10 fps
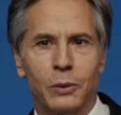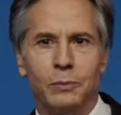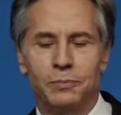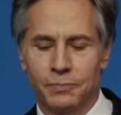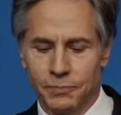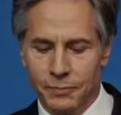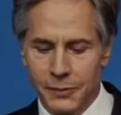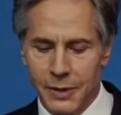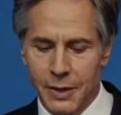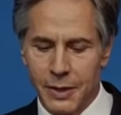hero.
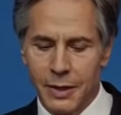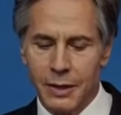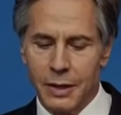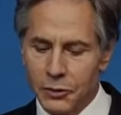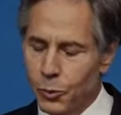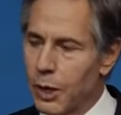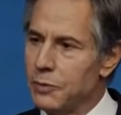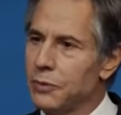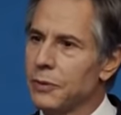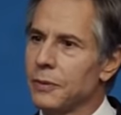His
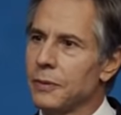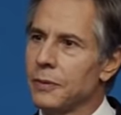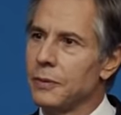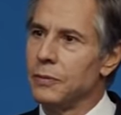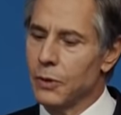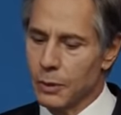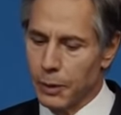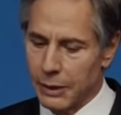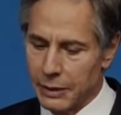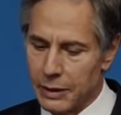wife,
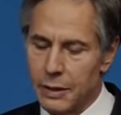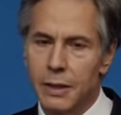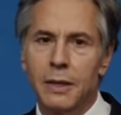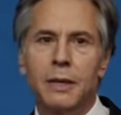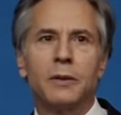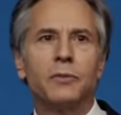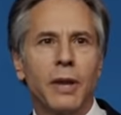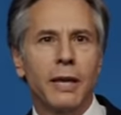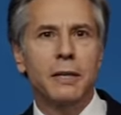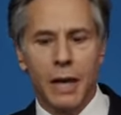Vera Blinken,
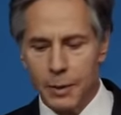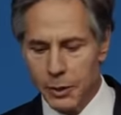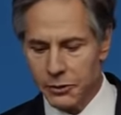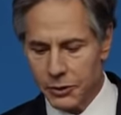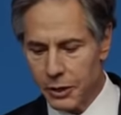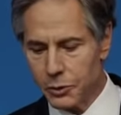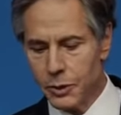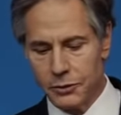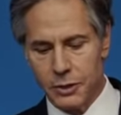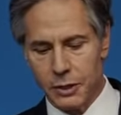fled communist
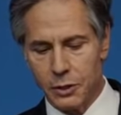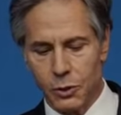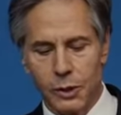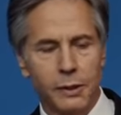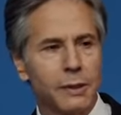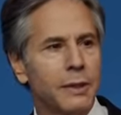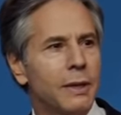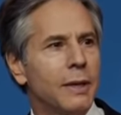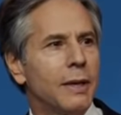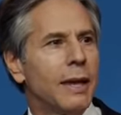Hungary as a young girl
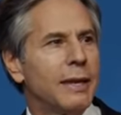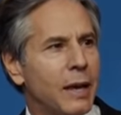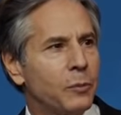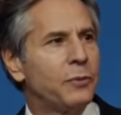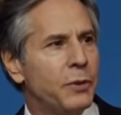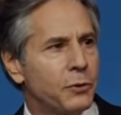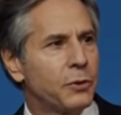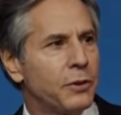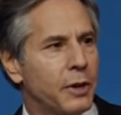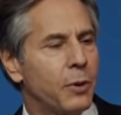and helped
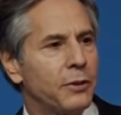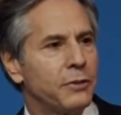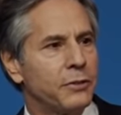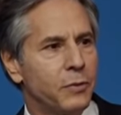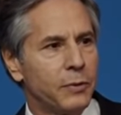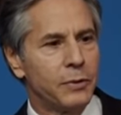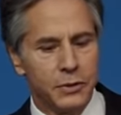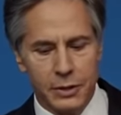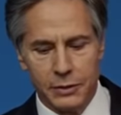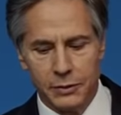future generations of
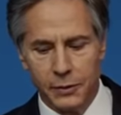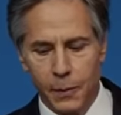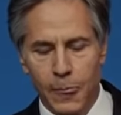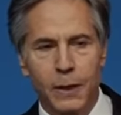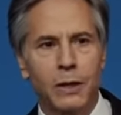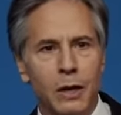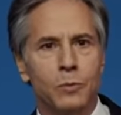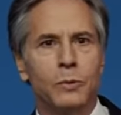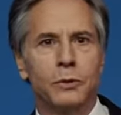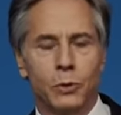refugees
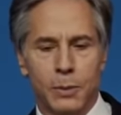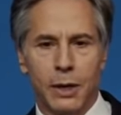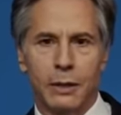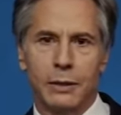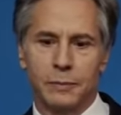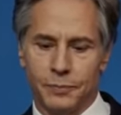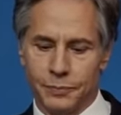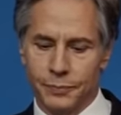come to America.